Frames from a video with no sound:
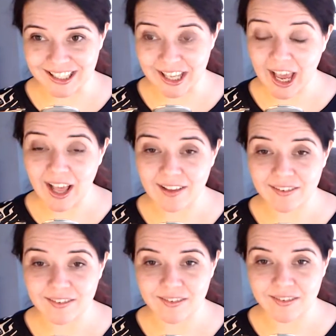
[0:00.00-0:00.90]

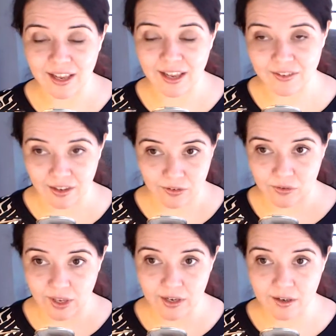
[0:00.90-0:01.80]
gas as as you
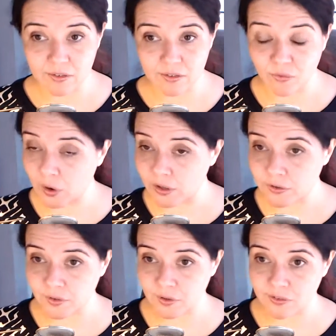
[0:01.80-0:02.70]
said it's very
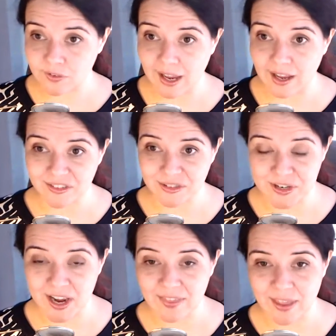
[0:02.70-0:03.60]
diffuse gas there's
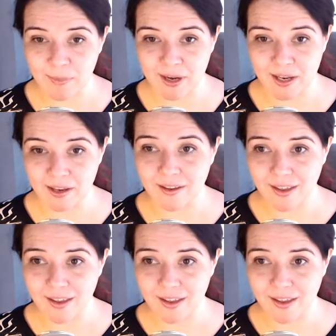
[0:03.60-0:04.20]
not that many